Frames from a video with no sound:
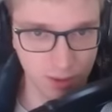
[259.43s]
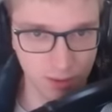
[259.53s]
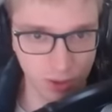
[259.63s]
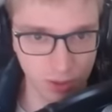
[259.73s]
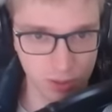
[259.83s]

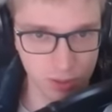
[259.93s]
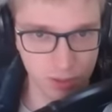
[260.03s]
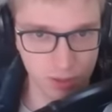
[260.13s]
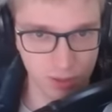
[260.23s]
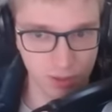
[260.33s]
folks,
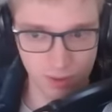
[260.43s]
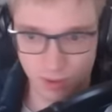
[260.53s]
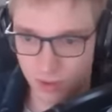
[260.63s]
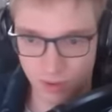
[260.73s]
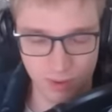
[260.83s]

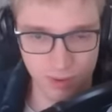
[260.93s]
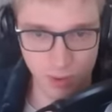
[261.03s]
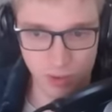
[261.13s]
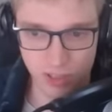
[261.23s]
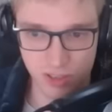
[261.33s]
that
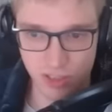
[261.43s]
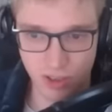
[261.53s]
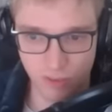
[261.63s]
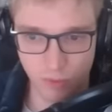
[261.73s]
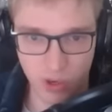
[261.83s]
was still
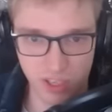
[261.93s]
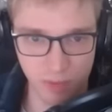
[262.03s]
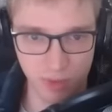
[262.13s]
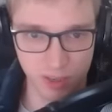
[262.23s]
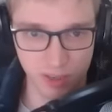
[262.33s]
like 40
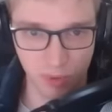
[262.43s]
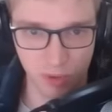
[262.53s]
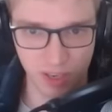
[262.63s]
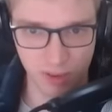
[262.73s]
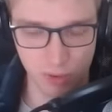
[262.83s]
something. That would have
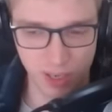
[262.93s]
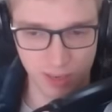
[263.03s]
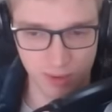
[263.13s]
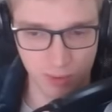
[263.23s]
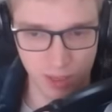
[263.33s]
been a 3
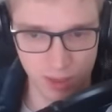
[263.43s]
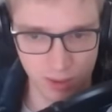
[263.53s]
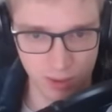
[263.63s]
hit threaten.